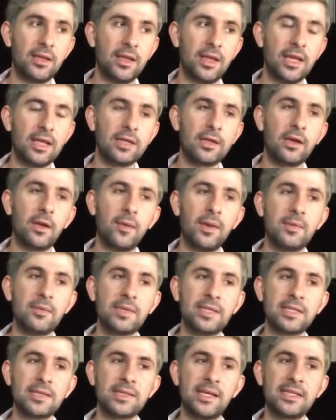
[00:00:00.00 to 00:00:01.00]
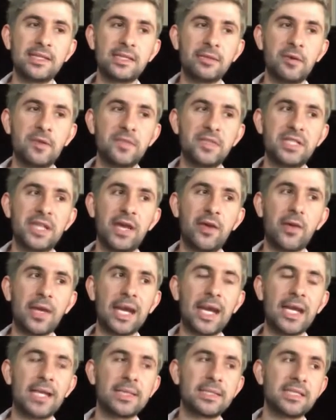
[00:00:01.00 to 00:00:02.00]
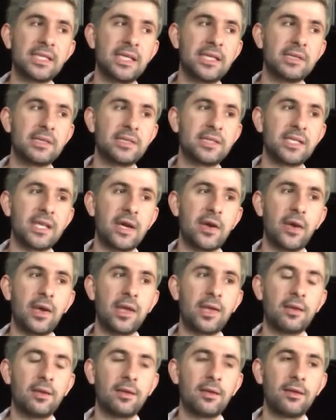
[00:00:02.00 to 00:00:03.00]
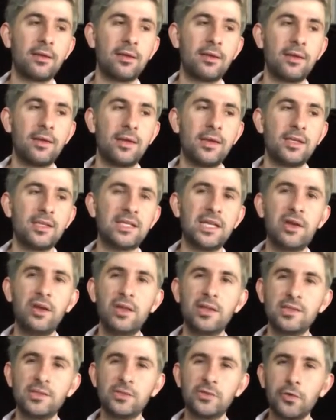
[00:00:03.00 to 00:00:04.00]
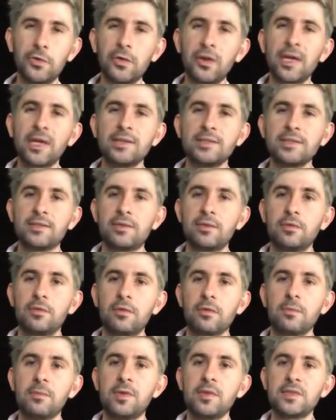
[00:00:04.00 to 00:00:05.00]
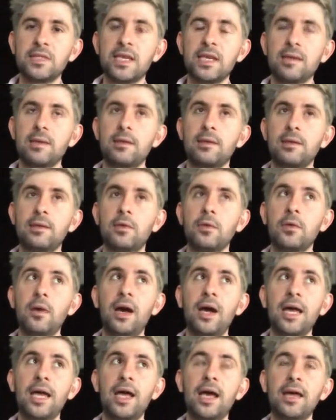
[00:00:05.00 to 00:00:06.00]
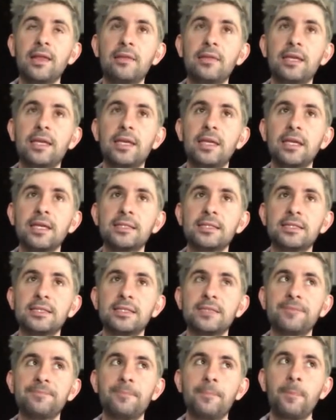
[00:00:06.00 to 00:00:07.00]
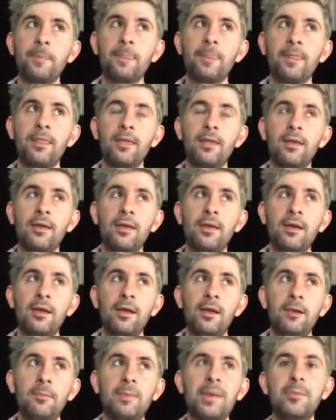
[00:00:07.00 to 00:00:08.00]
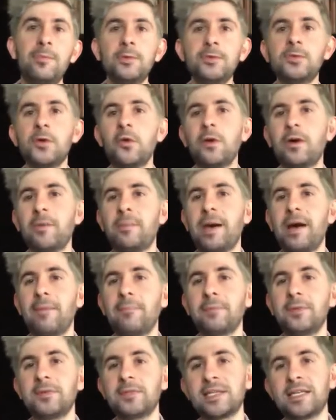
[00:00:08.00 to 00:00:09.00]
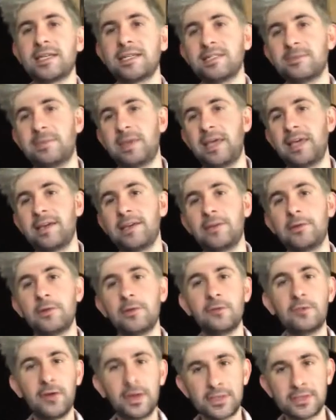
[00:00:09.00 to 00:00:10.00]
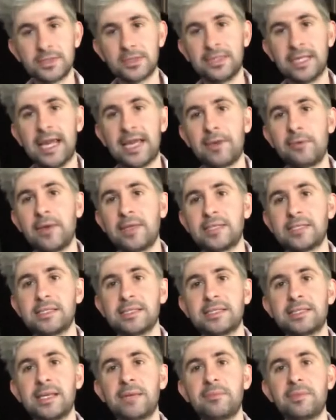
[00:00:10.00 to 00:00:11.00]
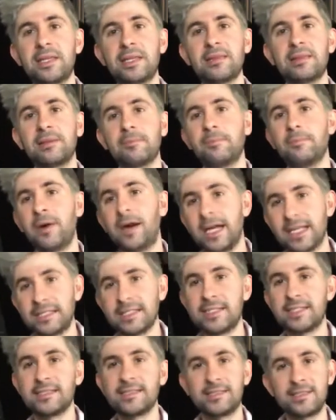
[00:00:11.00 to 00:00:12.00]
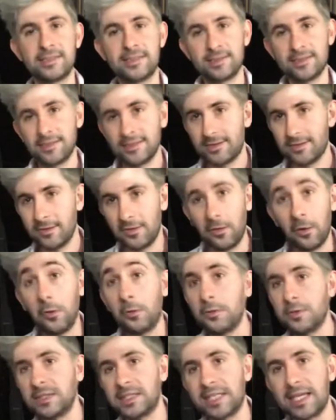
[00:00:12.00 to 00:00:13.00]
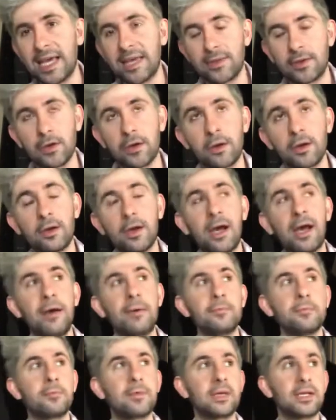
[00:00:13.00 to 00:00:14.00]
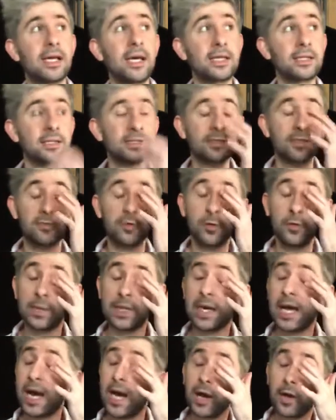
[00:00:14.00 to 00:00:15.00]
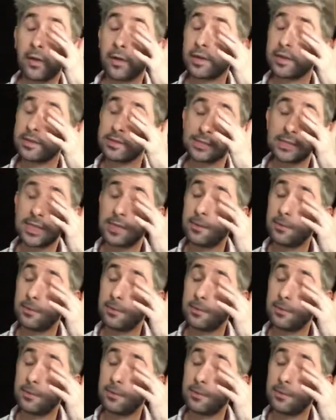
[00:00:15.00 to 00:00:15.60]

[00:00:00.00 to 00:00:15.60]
in going with this idea of sharing energy and sharing stories through music, you know, I think it's, people talk about music as being a universal language and something that binds us all together, regardless of who we are and